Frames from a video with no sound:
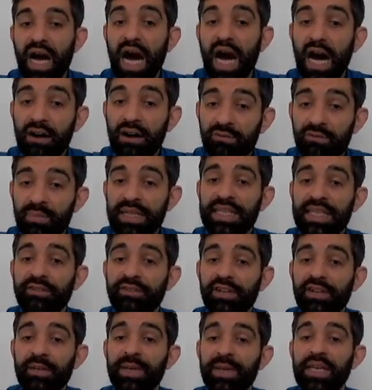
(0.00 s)
how money
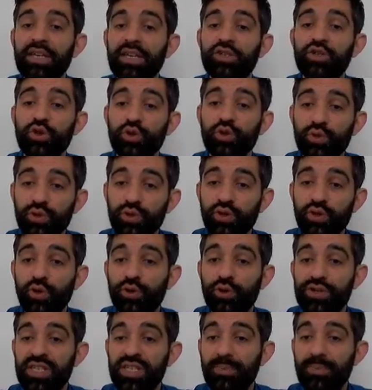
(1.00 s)
will be issued
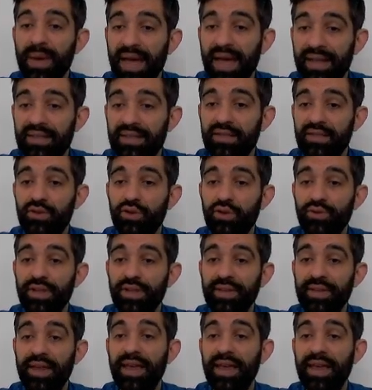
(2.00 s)
or spent during